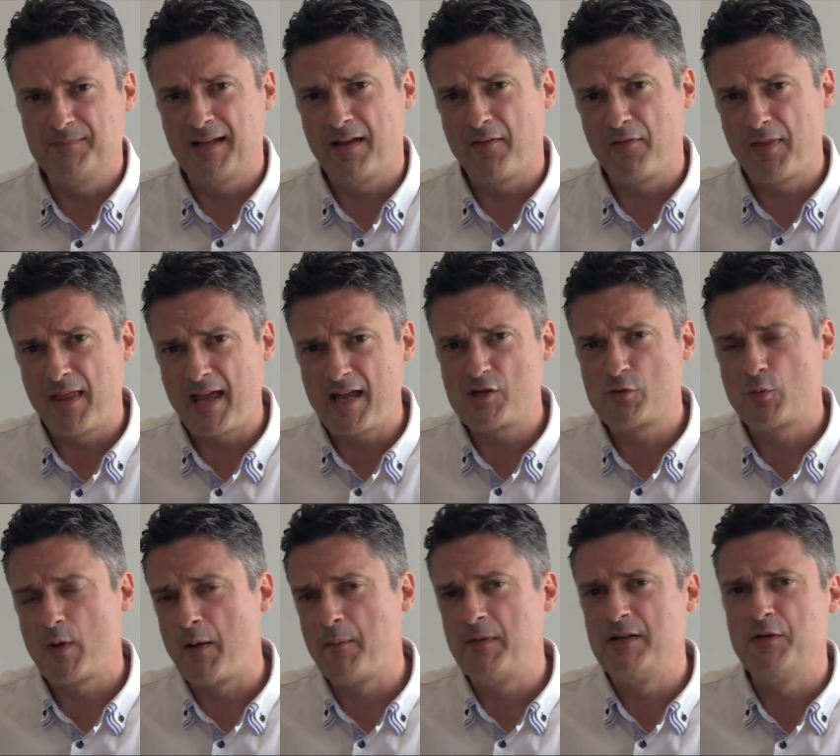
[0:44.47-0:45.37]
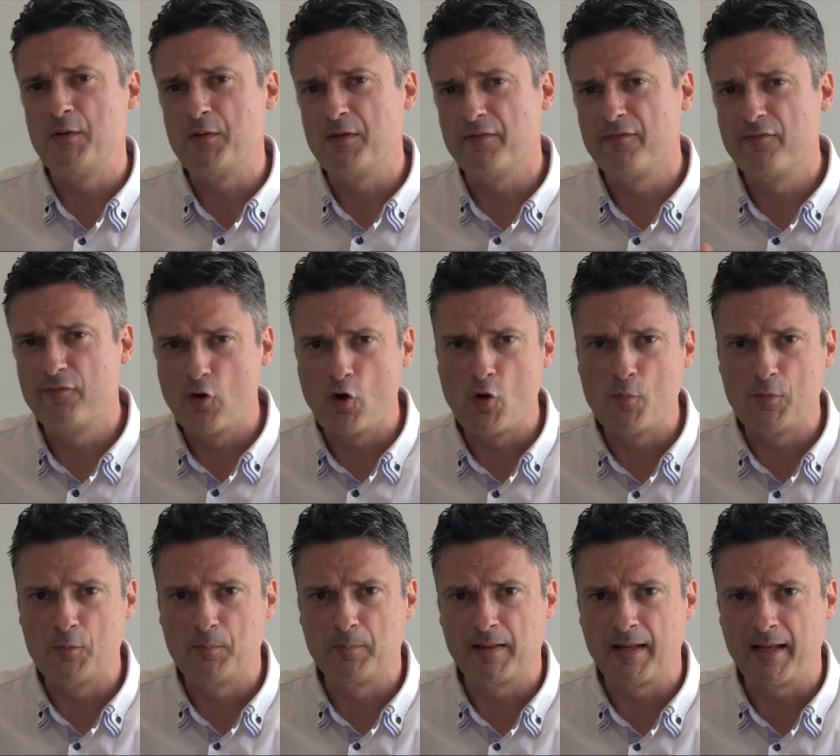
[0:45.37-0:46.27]
Now that's where we do the
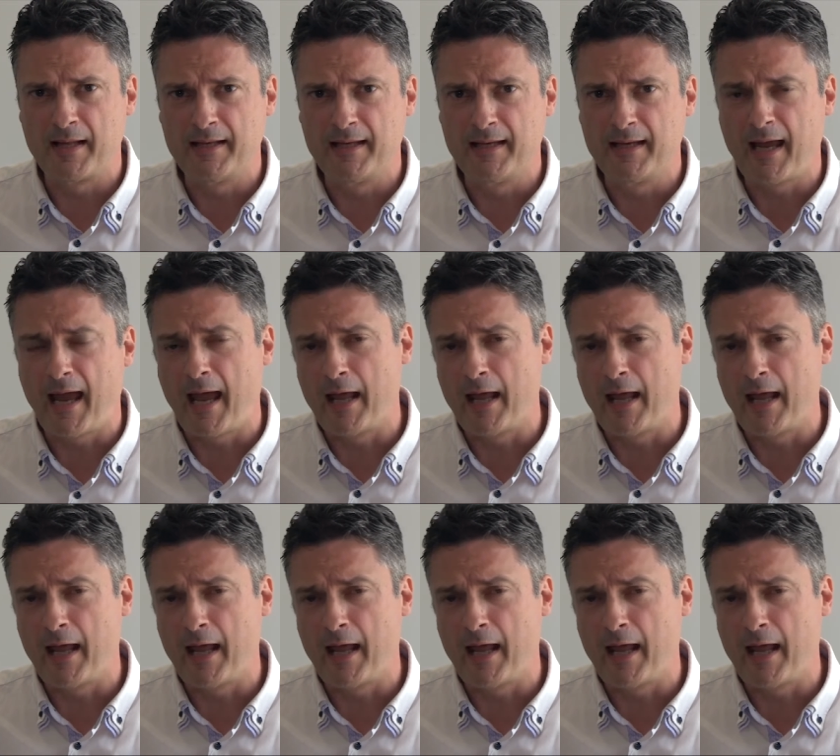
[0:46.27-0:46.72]
formal planning